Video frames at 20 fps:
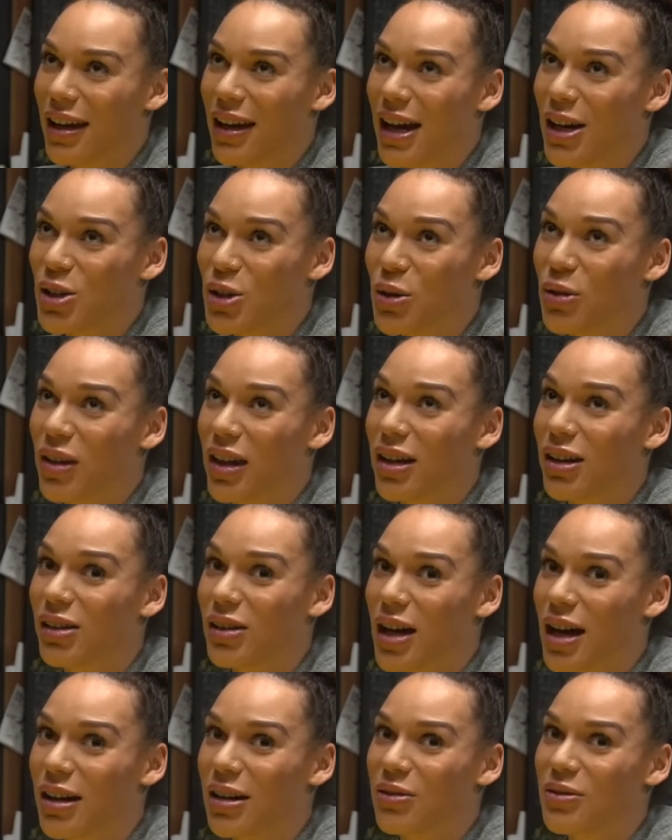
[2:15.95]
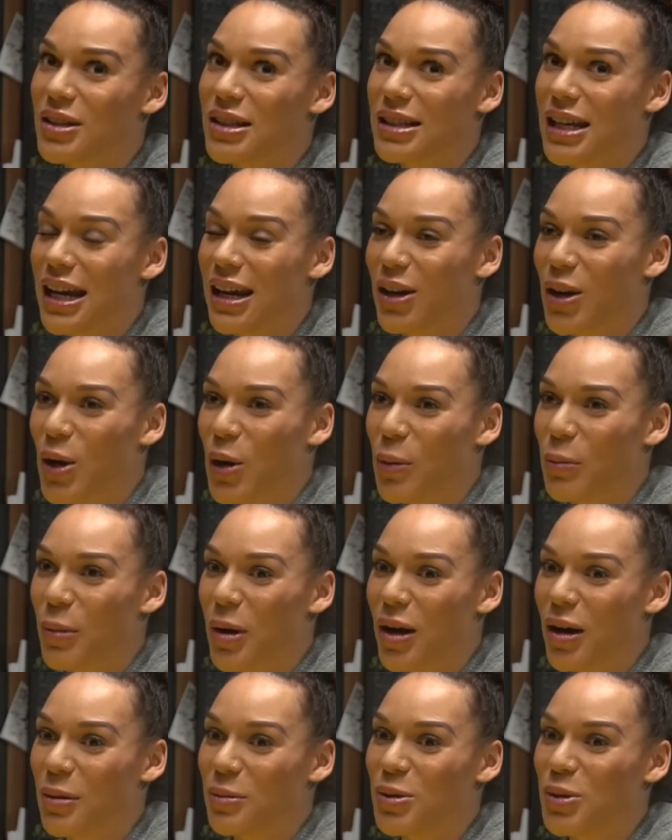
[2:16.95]
I do think a lot of stay-at-home
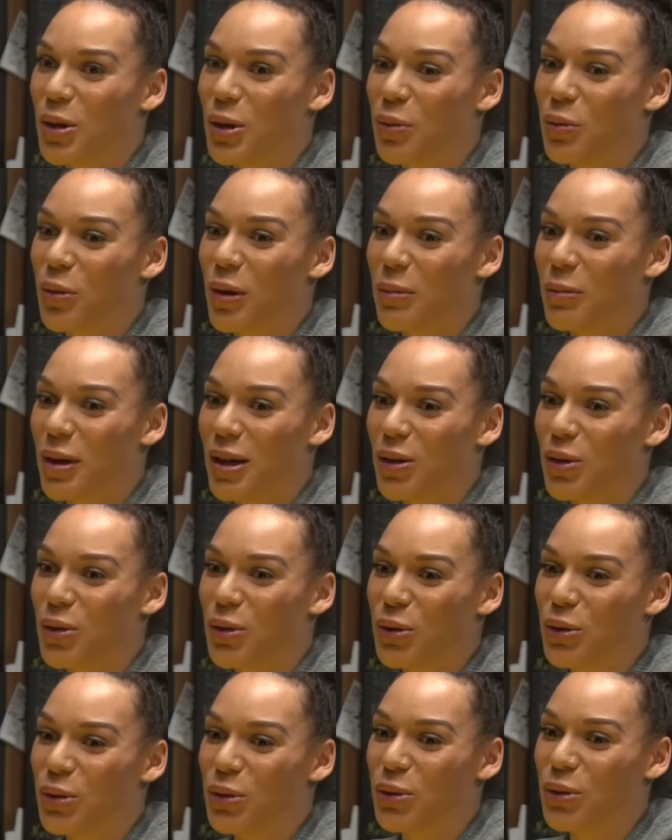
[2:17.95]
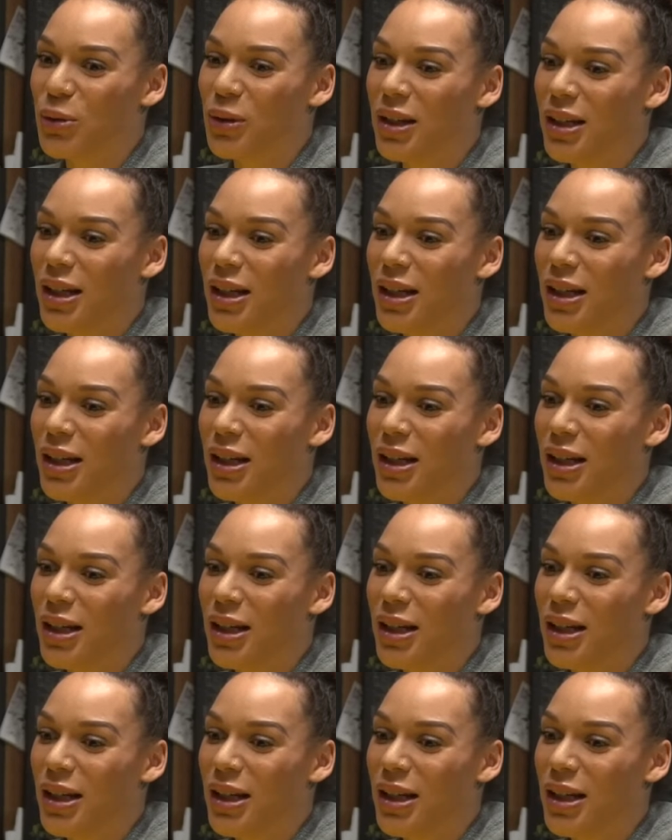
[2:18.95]
moms or women who